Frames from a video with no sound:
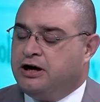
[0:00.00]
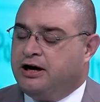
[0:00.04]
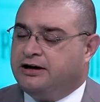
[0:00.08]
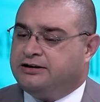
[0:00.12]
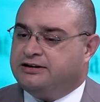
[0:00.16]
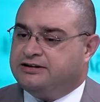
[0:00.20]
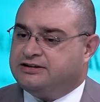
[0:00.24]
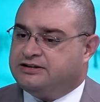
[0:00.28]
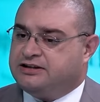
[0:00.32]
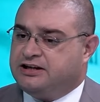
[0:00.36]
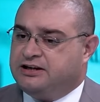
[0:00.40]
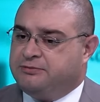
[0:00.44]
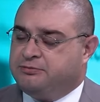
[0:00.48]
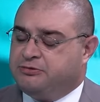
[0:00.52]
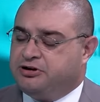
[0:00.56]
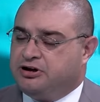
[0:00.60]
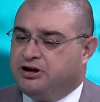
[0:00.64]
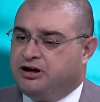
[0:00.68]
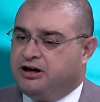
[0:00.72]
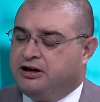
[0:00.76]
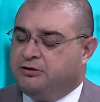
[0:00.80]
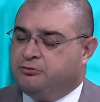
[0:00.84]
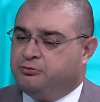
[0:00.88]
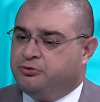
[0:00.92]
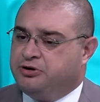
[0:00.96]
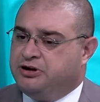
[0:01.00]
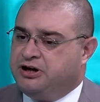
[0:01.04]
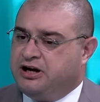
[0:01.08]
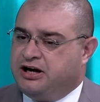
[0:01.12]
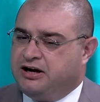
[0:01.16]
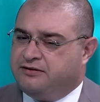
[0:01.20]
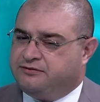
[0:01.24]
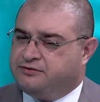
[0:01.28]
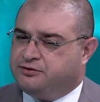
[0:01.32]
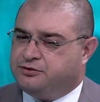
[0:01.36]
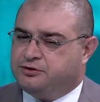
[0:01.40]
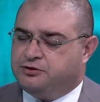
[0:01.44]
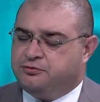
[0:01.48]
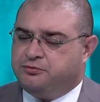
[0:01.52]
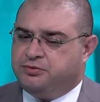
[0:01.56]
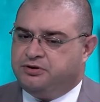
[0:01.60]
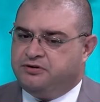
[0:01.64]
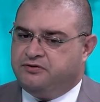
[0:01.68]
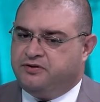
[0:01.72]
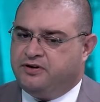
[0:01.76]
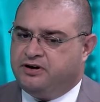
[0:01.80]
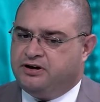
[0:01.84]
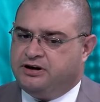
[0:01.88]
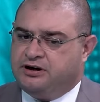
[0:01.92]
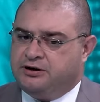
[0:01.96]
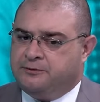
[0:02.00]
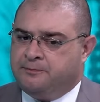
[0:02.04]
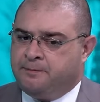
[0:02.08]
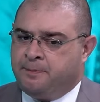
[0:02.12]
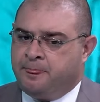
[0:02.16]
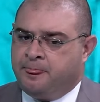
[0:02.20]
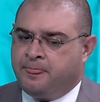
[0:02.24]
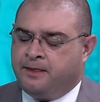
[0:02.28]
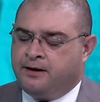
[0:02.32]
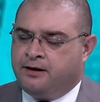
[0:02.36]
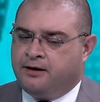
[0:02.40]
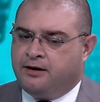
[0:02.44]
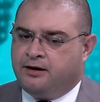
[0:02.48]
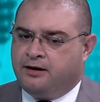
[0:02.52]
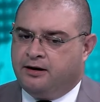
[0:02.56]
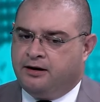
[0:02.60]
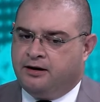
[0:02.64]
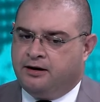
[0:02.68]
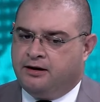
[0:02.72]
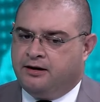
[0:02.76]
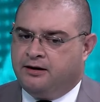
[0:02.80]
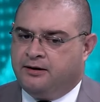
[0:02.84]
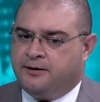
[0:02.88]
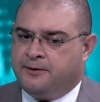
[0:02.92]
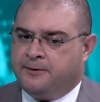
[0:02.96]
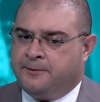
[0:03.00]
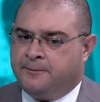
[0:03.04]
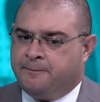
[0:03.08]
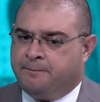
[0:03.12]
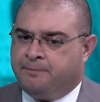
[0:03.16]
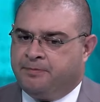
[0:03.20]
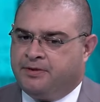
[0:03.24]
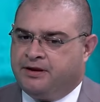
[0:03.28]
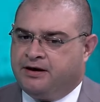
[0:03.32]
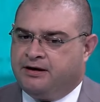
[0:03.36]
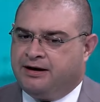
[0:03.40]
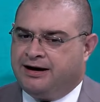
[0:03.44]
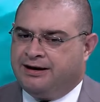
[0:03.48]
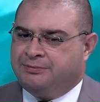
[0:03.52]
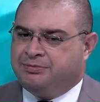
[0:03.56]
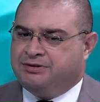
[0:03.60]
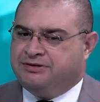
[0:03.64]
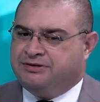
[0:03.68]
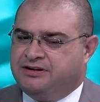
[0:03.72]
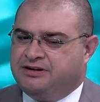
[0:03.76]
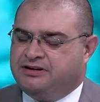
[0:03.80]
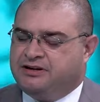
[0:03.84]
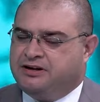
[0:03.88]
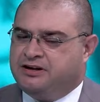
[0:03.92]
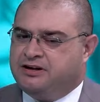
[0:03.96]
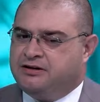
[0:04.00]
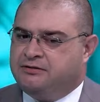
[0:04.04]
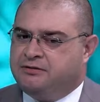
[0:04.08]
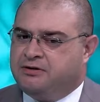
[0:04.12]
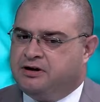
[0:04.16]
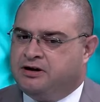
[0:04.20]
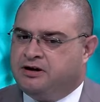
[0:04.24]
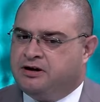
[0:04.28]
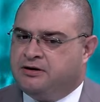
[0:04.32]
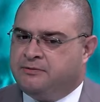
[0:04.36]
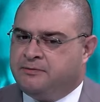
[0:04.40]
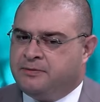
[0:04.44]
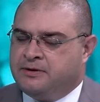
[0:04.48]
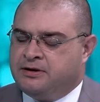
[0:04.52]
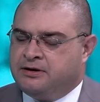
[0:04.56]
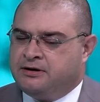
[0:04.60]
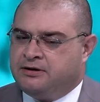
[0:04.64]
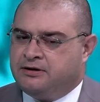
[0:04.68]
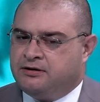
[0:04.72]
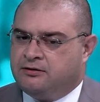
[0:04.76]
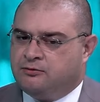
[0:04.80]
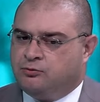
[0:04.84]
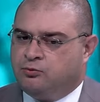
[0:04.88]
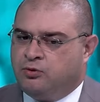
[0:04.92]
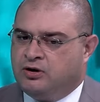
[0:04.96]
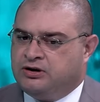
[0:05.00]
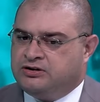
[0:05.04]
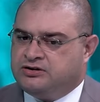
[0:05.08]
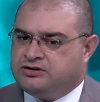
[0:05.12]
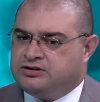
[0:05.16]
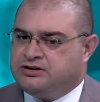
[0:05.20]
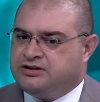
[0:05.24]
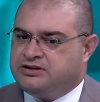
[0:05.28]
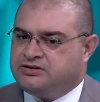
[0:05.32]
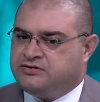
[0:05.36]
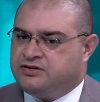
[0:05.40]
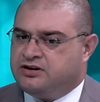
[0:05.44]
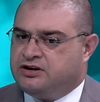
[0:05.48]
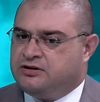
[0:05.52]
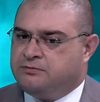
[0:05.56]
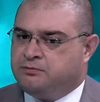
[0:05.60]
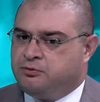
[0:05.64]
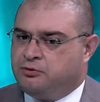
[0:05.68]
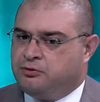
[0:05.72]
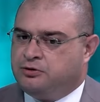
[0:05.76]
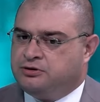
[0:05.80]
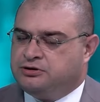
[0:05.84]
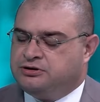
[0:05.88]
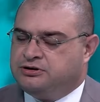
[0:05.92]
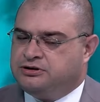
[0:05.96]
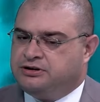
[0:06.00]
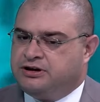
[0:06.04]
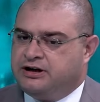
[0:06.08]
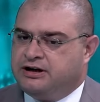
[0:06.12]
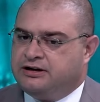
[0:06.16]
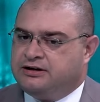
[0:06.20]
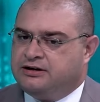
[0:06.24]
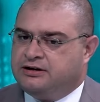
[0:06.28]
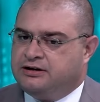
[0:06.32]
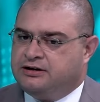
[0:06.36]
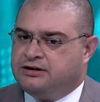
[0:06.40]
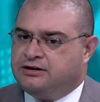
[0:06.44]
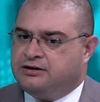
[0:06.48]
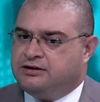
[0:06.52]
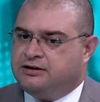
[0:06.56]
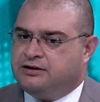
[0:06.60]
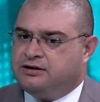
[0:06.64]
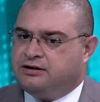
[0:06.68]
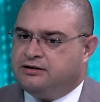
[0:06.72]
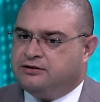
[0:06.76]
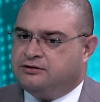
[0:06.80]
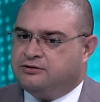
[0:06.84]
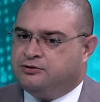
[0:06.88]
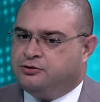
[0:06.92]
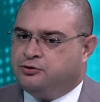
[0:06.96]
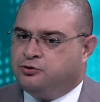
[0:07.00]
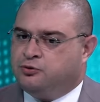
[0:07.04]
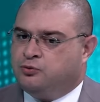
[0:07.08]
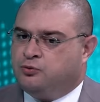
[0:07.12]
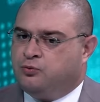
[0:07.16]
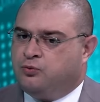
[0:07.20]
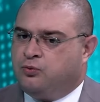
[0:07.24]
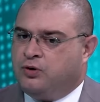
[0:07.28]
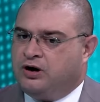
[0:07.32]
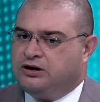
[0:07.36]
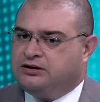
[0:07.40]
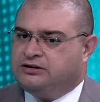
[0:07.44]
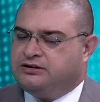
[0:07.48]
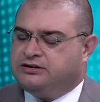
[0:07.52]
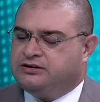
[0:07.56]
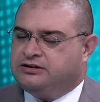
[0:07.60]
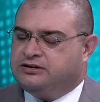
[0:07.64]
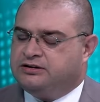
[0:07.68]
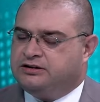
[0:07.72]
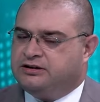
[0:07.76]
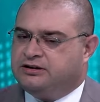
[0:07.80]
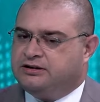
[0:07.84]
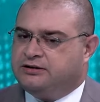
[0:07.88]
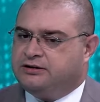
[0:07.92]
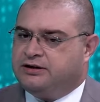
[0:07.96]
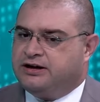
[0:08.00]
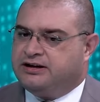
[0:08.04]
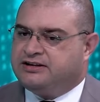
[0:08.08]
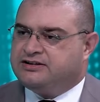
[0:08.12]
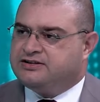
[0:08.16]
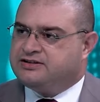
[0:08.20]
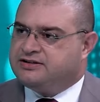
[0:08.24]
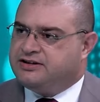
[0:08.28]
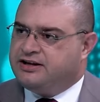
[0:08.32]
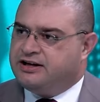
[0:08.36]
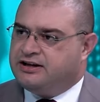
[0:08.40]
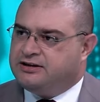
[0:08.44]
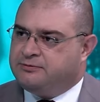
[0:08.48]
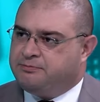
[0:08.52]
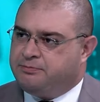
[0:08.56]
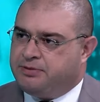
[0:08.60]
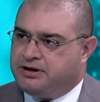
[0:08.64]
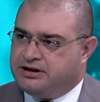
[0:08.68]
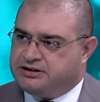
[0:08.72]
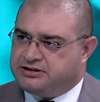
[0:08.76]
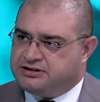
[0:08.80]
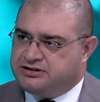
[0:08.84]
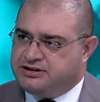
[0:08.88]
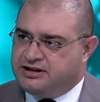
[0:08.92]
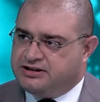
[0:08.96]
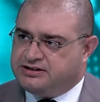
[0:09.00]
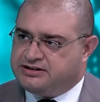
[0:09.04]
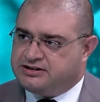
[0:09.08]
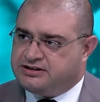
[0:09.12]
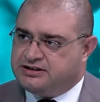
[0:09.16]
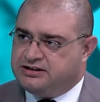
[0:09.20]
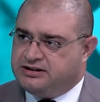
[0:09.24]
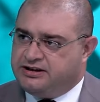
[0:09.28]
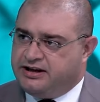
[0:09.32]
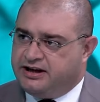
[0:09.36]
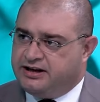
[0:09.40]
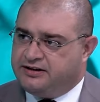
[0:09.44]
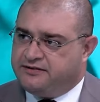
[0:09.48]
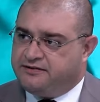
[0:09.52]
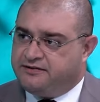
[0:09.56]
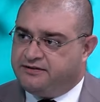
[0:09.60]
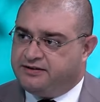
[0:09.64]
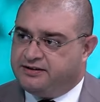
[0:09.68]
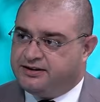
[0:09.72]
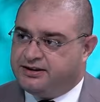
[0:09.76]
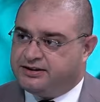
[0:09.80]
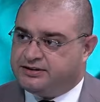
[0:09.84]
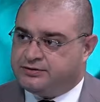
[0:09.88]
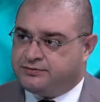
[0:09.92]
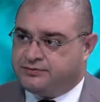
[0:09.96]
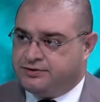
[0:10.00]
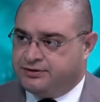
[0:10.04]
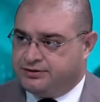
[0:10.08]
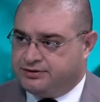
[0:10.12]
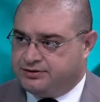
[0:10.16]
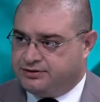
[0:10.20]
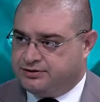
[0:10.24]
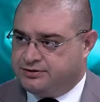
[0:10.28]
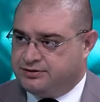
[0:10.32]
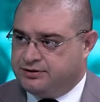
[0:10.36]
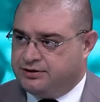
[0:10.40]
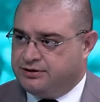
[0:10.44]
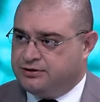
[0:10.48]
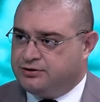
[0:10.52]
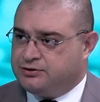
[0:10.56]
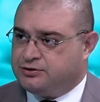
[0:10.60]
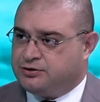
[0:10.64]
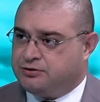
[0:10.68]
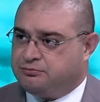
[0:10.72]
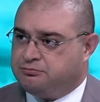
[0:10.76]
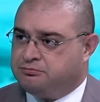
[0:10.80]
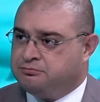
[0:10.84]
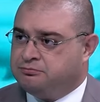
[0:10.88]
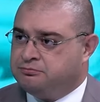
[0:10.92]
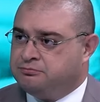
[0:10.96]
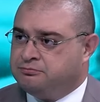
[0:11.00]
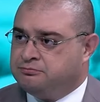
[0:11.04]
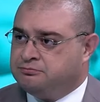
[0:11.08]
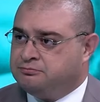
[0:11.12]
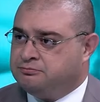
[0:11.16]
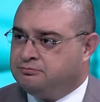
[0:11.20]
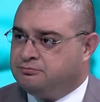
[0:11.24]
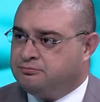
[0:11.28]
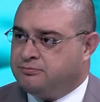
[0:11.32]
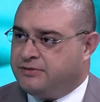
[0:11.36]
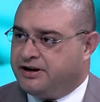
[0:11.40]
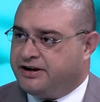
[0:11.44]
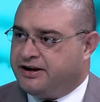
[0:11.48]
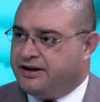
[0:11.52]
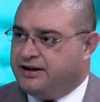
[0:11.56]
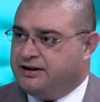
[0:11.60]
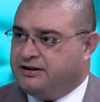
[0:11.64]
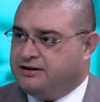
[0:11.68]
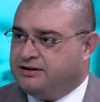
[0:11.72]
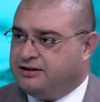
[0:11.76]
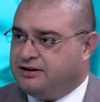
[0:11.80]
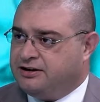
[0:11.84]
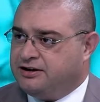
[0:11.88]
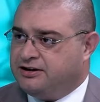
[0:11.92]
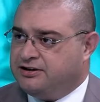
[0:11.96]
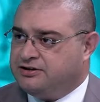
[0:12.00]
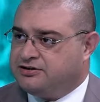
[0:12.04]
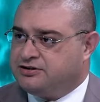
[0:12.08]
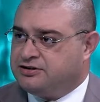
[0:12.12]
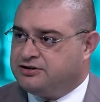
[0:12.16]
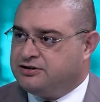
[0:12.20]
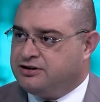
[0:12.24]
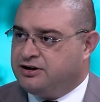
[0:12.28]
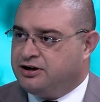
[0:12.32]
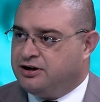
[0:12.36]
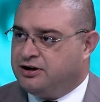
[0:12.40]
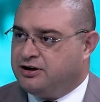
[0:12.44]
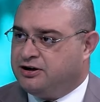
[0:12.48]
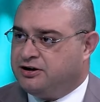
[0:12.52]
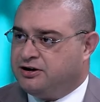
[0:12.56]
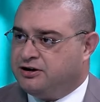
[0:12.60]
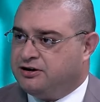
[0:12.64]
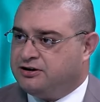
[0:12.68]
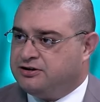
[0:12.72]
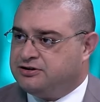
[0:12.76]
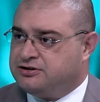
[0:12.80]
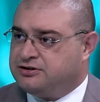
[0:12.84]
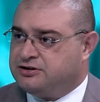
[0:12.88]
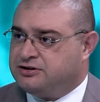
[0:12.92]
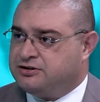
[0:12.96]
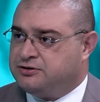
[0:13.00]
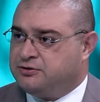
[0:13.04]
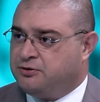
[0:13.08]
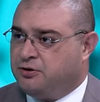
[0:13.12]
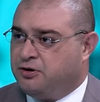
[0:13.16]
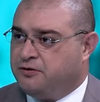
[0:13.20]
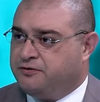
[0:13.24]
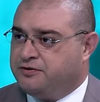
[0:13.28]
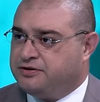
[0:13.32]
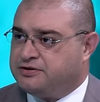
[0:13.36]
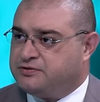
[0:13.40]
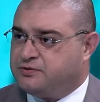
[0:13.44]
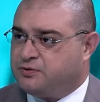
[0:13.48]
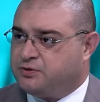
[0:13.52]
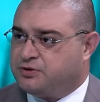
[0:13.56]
At the same time, we have to be very, I that the one thing is very important, that to what extent Pashinyan still can fill the streets. So again, he's in office